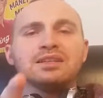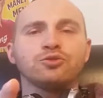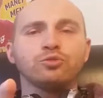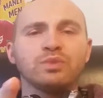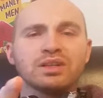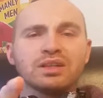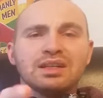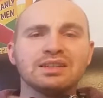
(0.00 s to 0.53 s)
the
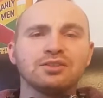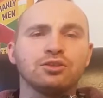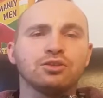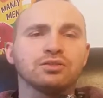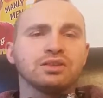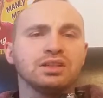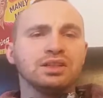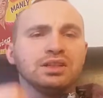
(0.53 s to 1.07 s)
summer
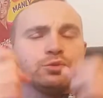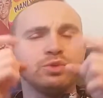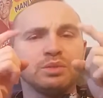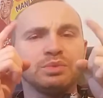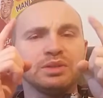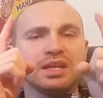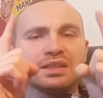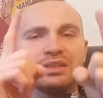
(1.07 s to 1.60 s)
lesson it will
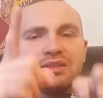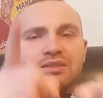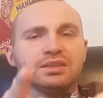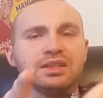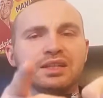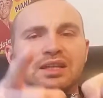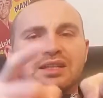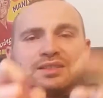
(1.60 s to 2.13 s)
be getting
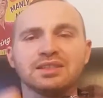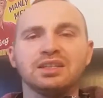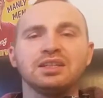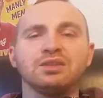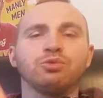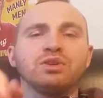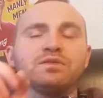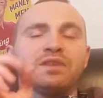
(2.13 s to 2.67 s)

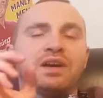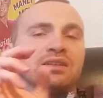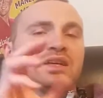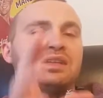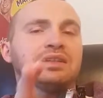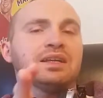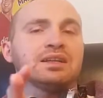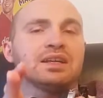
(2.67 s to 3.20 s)
DLC with
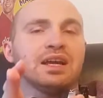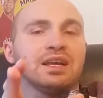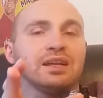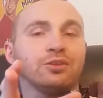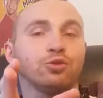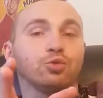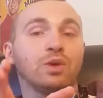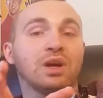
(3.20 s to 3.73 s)
another game
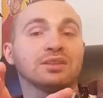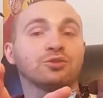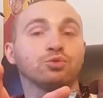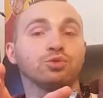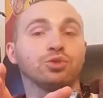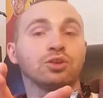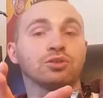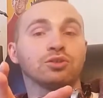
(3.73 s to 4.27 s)
to add
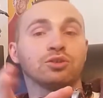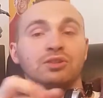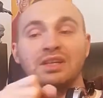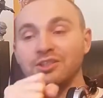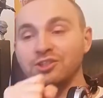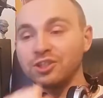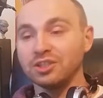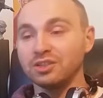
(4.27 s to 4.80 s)
to your
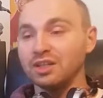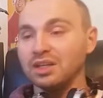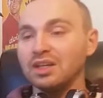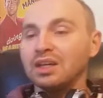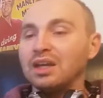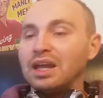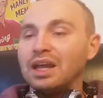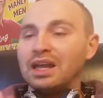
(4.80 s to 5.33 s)
collection
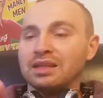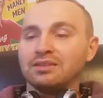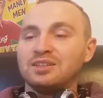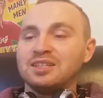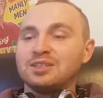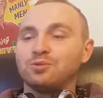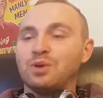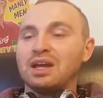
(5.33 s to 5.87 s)
and
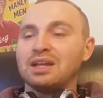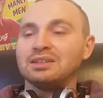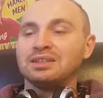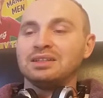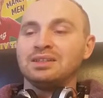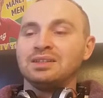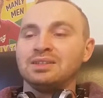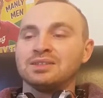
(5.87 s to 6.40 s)
this one
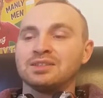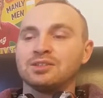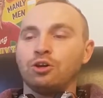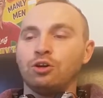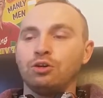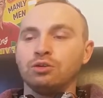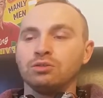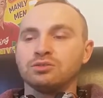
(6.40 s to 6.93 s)
is
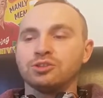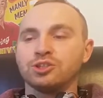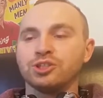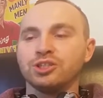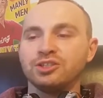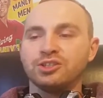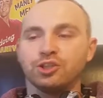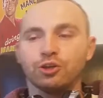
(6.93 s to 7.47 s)
called
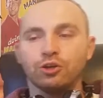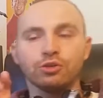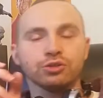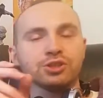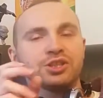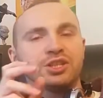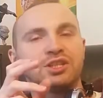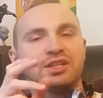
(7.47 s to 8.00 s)
Shinjio
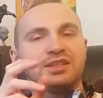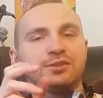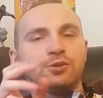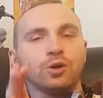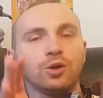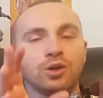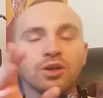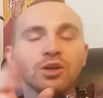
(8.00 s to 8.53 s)

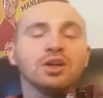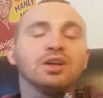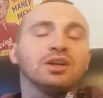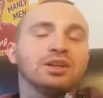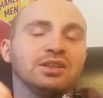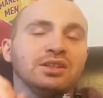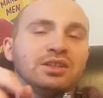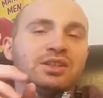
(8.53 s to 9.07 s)
Rito.
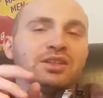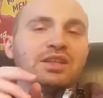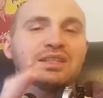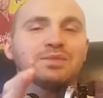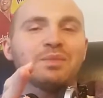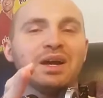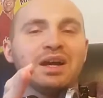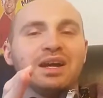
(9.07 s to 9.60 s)
uh,
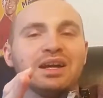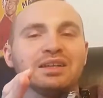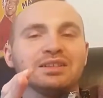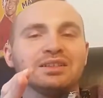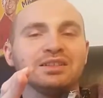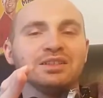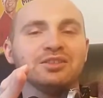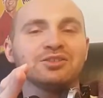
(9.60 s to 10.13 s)
that's
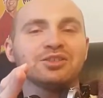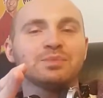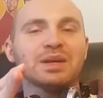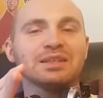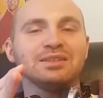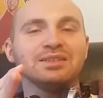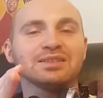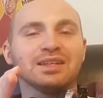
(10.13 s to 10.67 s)
my uh,
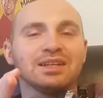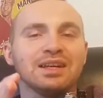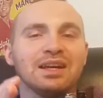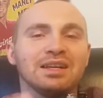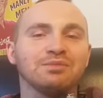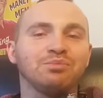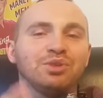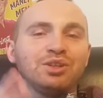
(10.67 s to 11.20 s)
Japanese
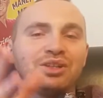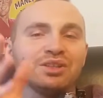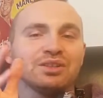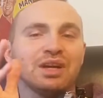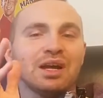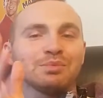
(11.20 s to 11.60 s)
again being